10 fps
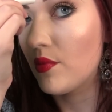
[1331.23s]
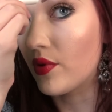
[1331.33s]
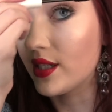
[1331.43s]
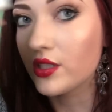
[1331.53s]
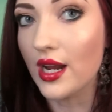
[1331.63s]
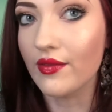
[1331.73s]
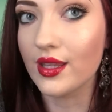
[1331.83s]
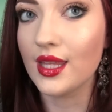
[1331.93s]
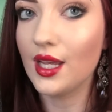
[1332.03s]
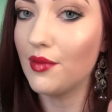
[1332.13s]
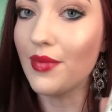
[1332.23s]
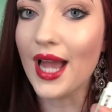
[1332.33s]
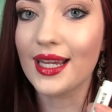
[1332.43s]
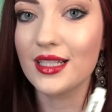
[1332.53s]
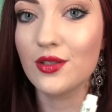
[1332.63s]
brush everything
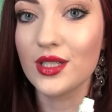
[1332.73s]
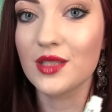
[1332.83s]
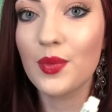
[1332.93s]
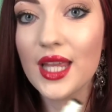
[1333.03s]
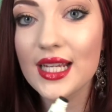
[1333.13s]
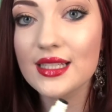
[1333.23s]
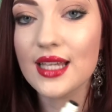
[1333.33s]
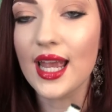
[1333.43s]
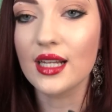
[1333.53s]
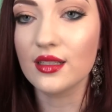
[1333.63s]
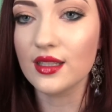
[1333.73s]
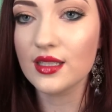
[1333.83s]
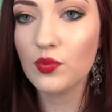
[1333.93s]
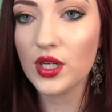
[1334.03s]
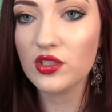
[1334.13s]
back into its place, and
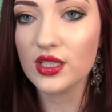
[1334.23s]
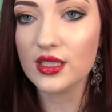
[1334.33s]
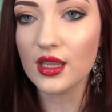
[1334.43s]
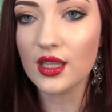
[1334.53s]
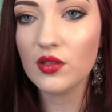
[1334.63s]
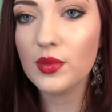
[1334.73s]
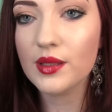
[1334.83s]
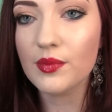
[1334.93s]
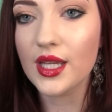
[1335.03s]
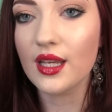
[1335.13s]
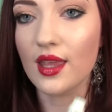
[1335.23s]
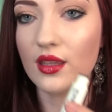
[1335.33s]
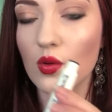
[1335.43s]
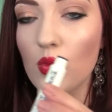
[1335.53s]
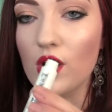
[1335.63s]
this brush is a little bit big.
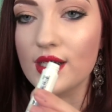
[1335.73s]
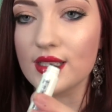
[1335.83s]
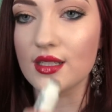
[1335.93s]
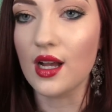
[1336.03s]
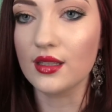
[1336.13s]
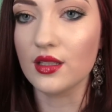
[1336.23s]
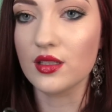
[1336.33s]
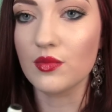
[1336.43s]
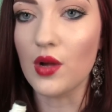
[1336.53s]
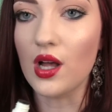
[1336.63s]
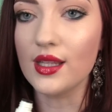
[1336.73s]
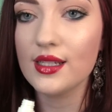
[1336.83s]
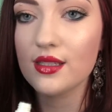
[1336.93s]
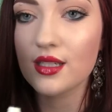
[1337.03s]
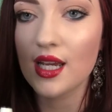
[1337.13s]
Like, the wand is not the
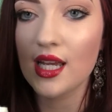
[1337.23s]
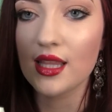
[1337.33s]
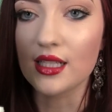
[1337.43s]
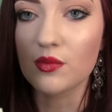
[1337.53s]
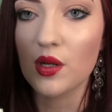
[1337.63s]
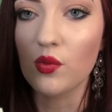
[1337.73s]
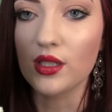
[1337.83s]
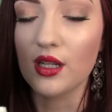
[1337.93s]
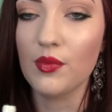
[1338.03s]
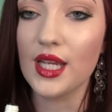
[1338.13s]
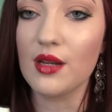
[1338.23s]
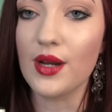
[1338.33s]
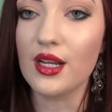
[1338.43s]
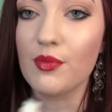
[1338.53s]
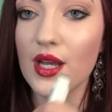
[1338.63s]
smallest. That's my one complaint
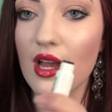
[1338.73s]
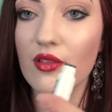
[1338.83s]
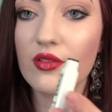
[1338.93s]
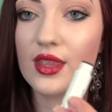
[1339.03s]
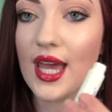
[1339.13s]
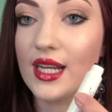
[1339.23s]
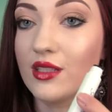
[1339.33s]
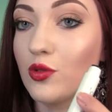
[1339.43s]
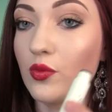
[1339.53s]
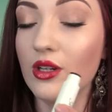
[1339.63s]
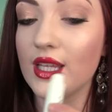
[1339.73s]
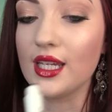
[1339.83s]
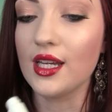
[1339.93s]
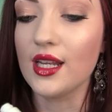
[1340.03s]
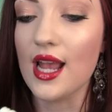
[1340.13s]
about it, but other than that, it's really
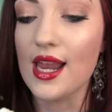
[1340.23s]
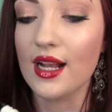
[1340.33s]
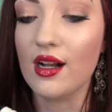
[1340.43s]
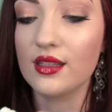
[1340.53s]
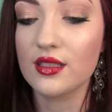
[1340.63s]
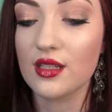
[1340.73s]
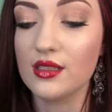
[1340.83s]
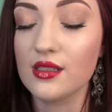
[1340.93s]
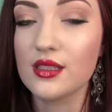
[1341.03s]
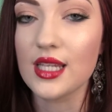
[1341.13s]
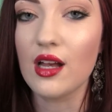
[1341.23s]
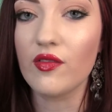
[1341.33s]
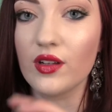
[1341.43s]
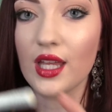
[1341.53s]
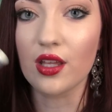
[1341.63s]
good, and I got this on sale
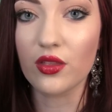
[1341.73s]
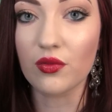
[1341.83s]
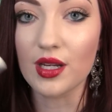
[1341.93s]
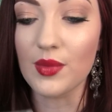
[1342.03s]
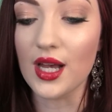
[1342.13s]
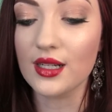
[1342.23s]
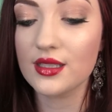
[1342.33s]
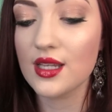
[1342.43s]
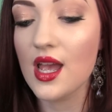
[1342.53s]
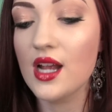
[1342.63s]
for like three bucks,